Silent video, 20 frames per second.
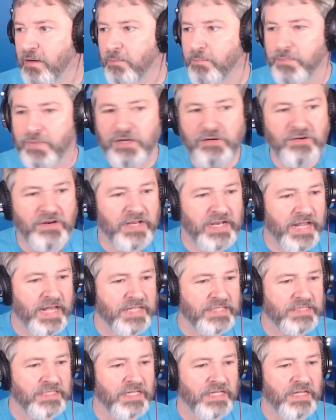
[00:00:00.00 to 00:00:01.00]
Big Red
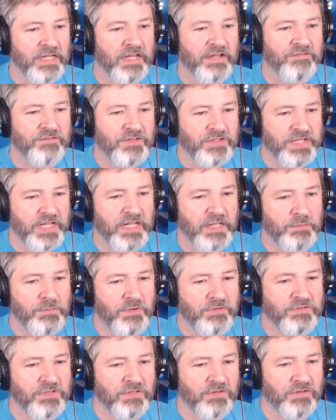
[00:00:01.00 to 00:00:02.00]
asks, if you download
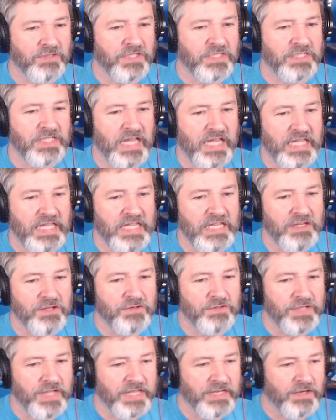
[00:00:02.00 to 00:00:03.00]
movies, does that eat
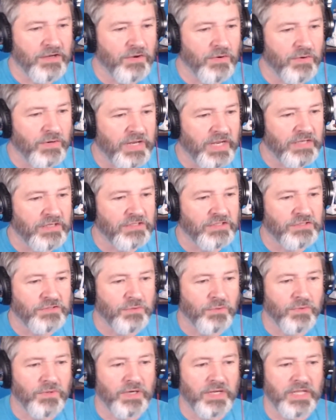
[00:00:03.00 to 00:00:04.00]
your data or can you
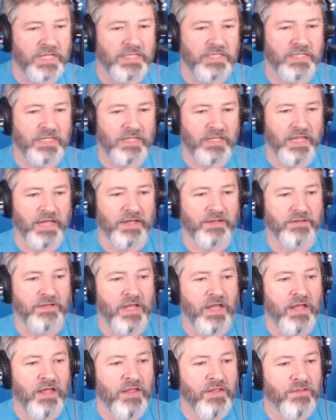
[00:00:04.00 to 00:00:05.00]
store it in the cloud?
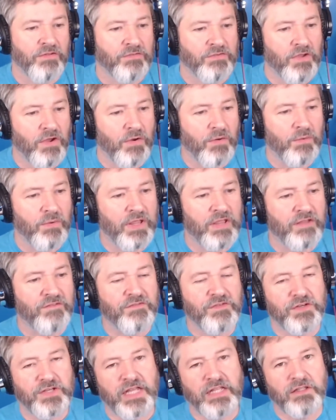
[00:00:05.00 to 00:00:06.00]
So if
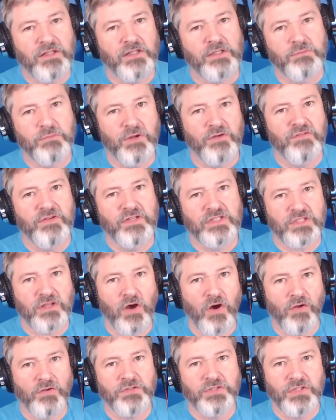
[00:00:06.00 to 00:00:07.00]
you're downloading the movies
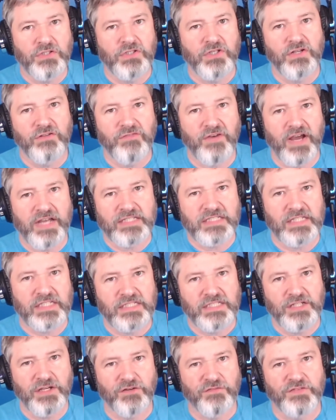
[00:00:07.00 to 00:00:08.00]
onto the device
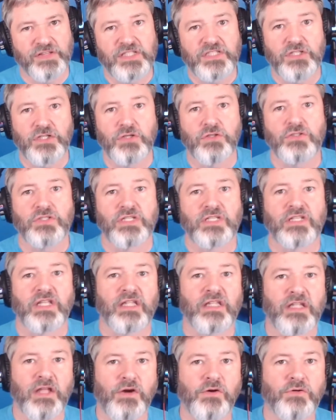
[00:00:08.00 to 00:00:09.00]
itself, it's using the
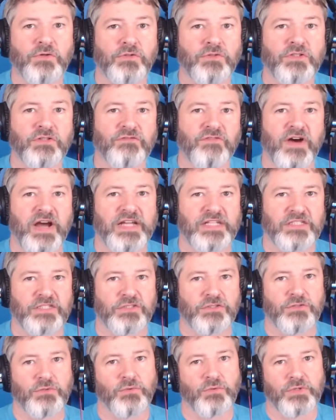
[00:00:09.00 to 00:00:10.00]
local device
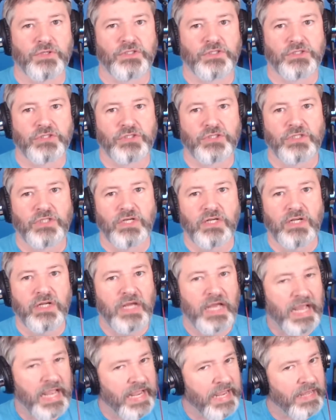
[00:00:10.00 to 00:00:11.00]
storage.
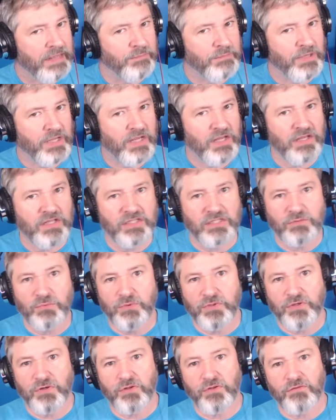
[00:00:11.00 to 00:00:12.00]
And because
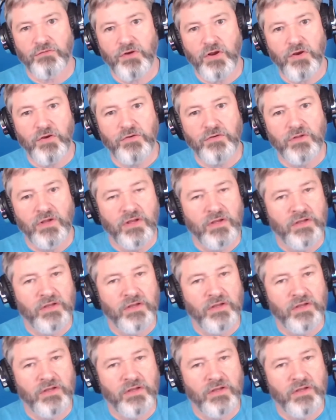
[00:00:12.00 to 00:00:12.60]
when you're on the road,